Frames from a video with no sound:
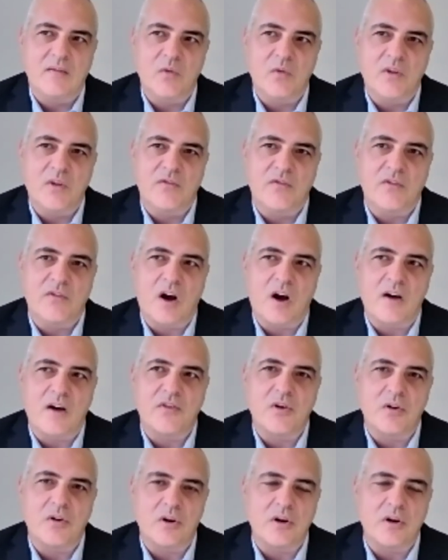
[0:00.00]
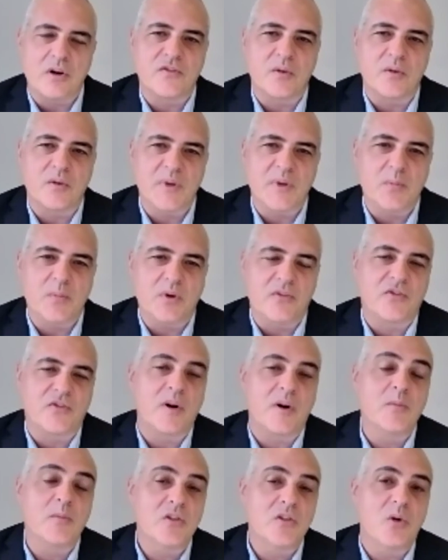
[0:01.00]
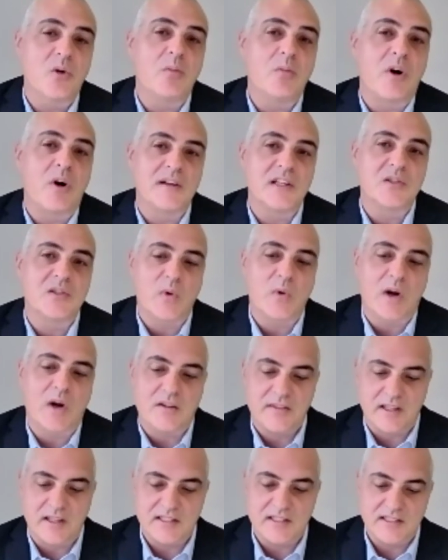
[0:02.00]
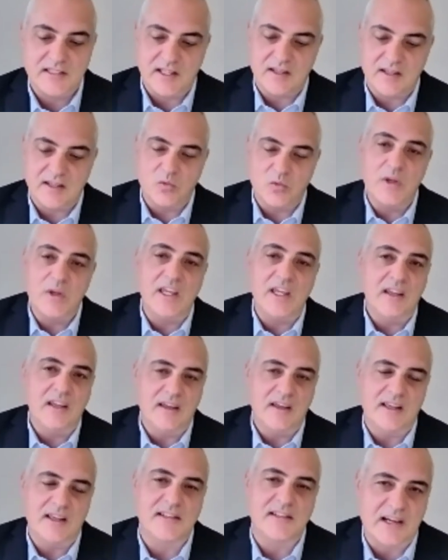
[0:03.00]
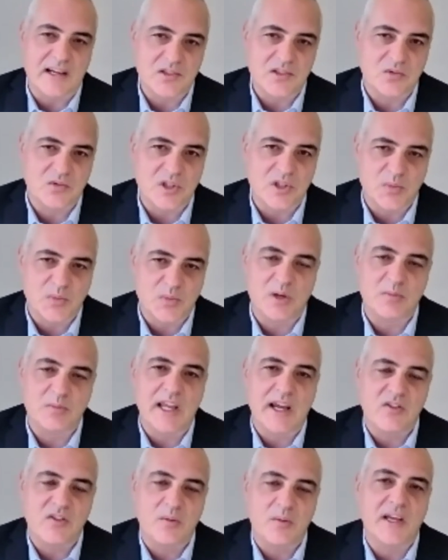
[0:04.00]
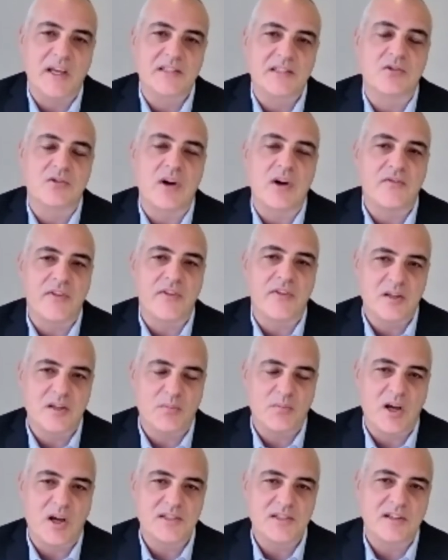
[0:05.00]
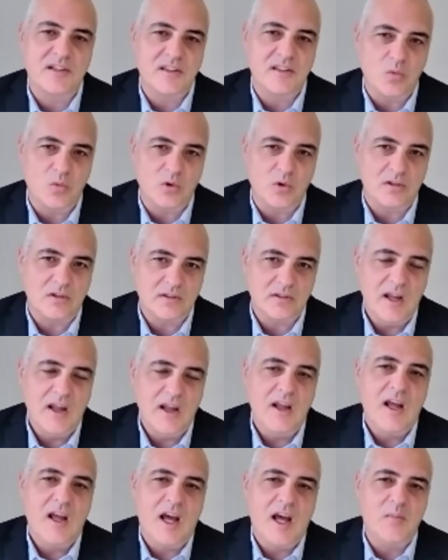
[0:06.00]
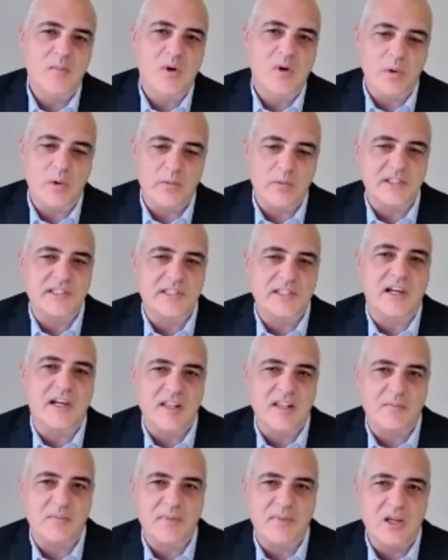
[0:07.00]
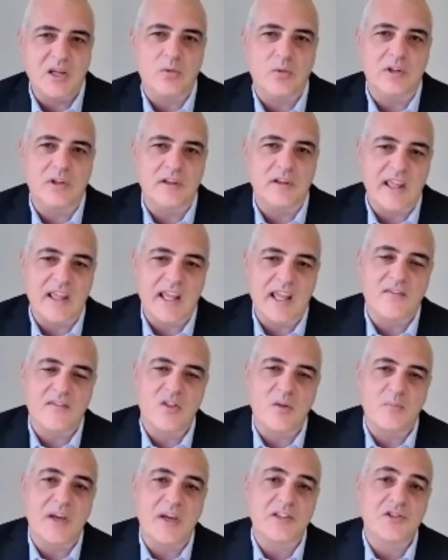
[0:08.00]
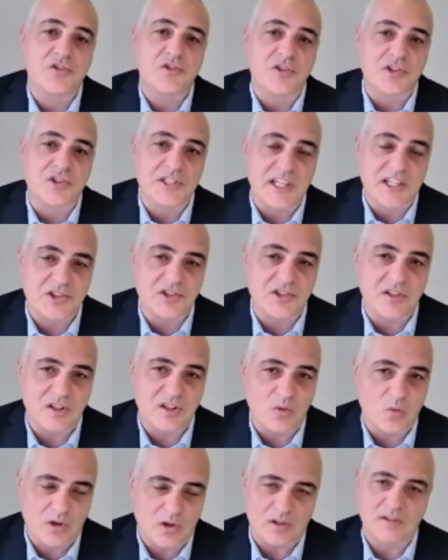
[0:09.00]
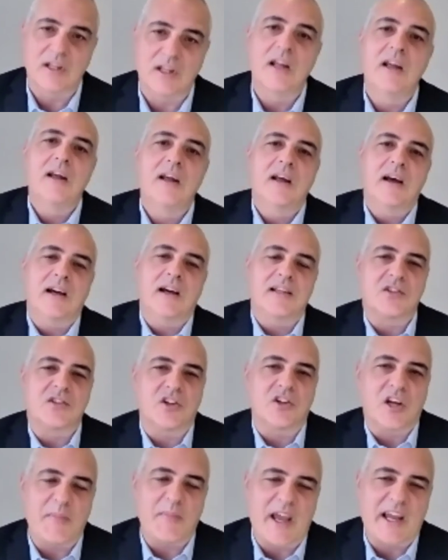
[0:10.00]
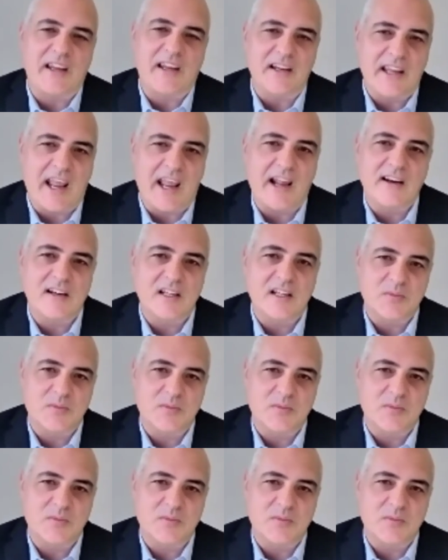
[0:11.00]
we've often heard from people from Nouveau Monde as well that we, as NextSource, probably have the best graphite deposit in the world, but we will tell them equally they have the best jurisdiction in the world. So Quebec in Canada is